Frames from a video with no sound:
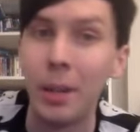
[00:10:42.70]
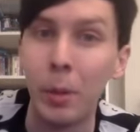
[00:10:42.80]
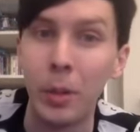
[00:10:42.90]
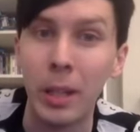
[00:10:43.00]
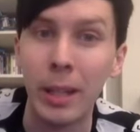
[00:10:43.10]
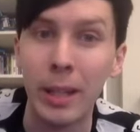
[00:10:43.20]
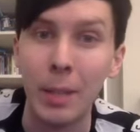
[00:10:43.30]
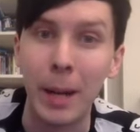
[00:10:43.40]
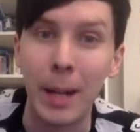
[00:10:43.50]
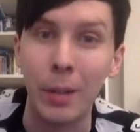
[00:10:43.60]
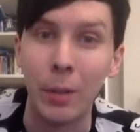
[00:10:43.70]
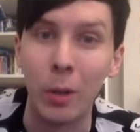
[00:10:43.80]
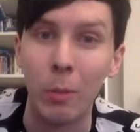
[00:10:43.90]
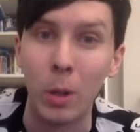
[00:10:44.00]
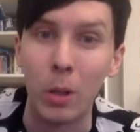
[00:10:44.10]
puts the disc back in the
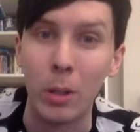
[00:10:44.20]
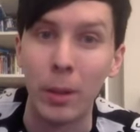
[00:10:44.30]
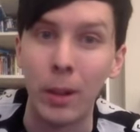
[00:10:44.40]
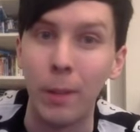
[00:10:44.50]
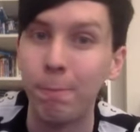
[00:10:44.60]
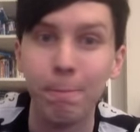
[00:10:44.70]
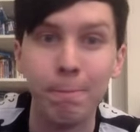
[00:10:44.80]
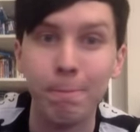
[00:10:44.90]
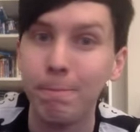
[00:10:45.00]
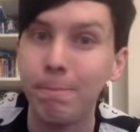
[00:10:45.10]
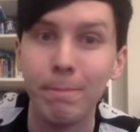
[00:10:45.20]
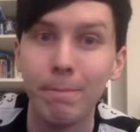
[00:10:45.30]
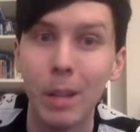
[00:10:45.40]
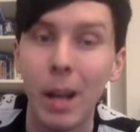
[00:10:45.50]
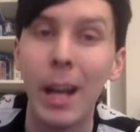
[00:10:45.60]
wrong box as well.
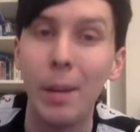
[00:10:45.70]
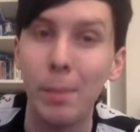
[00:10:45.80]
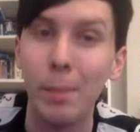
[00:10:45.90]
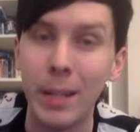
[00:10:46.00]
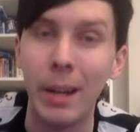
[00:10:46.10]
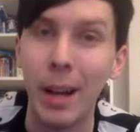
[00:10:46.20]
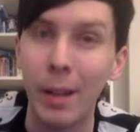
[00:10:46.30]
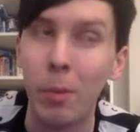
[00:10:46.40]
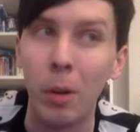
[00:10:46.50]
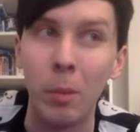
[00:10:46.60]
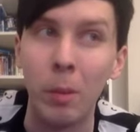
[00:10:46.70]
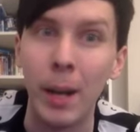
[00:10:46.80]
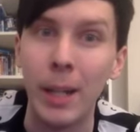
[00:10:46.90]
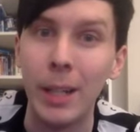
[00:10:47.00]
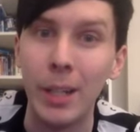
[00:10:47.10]
I admit it, I have a problem.
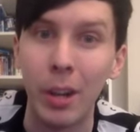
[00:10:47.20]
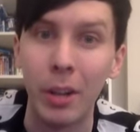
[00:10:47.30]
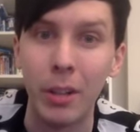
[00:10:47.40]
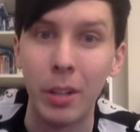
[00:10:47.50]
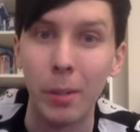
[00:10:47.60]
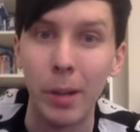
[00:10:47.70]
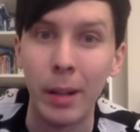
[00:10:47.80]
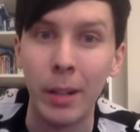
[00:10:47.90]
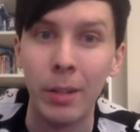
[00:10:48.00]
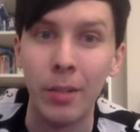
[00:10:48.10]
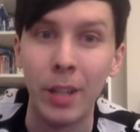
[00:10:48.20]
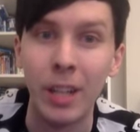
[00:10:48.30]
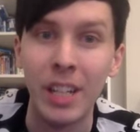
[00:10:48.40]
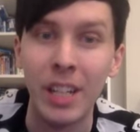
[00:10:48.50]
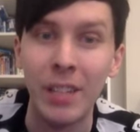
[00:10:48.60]
I need to go to some kind of
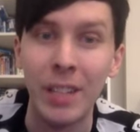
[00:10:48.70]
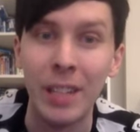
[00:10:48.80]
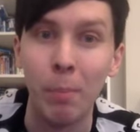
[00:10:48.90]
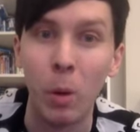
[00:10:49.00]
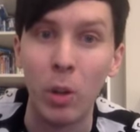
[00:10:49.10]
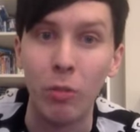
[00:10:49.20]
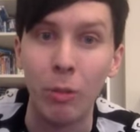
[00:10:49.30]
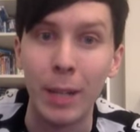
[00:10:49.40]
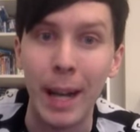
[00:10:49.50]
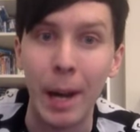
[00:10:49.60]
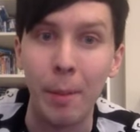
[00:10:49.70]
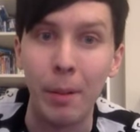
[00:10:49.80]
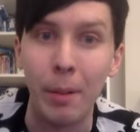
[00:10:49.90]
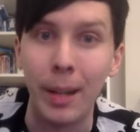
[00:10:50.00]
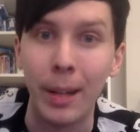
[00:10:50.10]
DVD box rehab
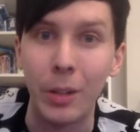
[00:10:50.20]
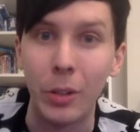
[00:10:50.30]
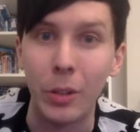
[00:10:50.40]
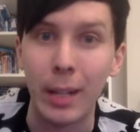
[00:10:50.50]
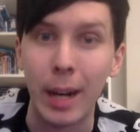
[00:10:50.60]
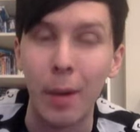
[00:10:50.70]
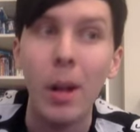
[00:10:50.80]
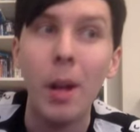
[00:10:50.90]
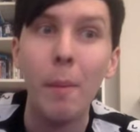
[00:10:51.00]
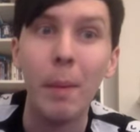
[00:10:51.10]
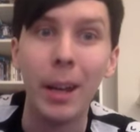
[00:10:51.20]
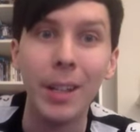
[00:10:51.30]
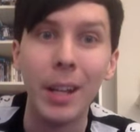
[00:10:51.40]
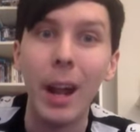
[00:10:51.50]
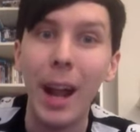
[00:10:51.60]
and get it sorted out because
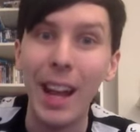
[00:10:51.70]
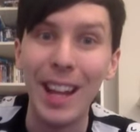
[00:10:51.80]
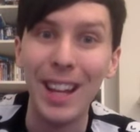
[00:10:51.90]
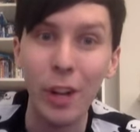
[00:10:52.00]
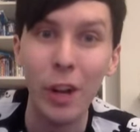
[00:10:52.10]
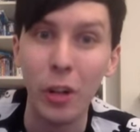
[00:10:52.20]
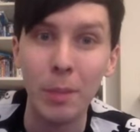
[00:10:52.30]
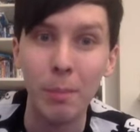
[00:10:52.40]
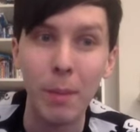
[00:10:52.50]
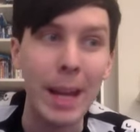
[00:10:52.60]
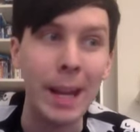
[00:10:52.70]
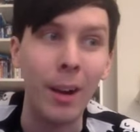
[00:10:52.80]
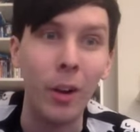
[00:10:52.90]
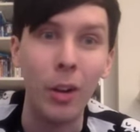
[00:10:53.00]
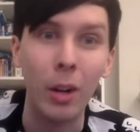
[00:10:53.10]
it even annoys me.
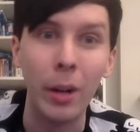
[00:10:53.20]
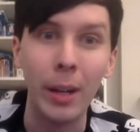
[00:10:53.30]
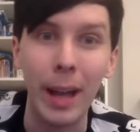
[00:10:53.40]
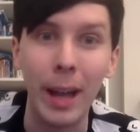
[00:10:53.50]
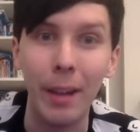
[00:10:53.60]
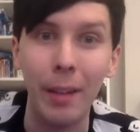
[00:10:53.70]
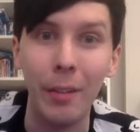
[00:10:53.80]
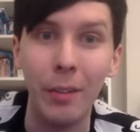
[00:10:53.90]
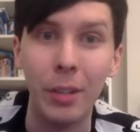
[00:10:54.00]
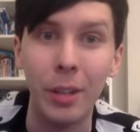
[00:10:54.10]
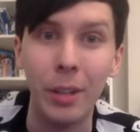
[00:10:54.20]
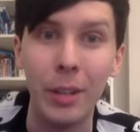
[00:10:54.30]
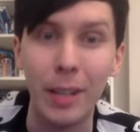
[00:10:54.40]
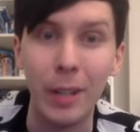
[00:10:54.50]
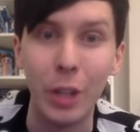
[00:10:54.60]
I'll go and get the
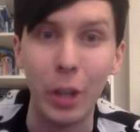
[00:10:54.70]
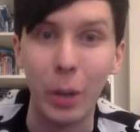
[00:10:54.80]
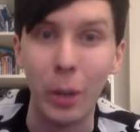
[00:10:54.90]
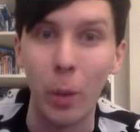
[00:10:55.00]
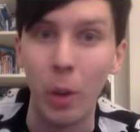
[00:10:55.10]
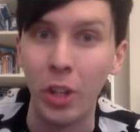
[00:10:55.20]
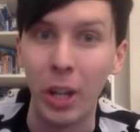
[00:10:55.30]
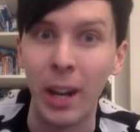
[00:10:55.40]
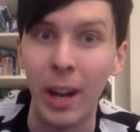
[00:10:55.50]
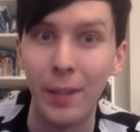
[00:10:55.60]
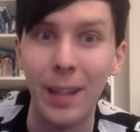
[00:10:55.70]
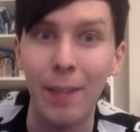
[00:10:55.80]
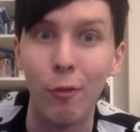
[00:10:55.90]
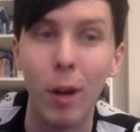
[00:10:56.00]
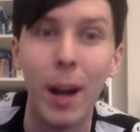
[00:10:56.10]
TV show I want to watch and I have to
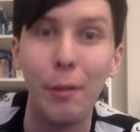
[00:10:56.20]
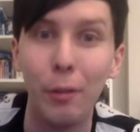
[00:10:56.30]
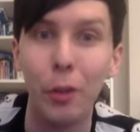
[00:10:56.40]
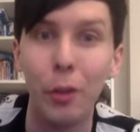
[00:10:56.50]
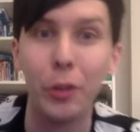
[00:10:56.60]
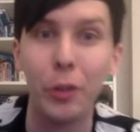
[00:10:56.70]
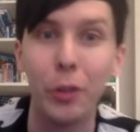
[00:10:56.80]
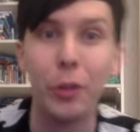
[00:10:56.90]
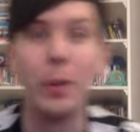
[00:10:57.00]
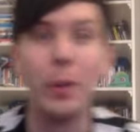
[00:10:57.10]
then rifle through that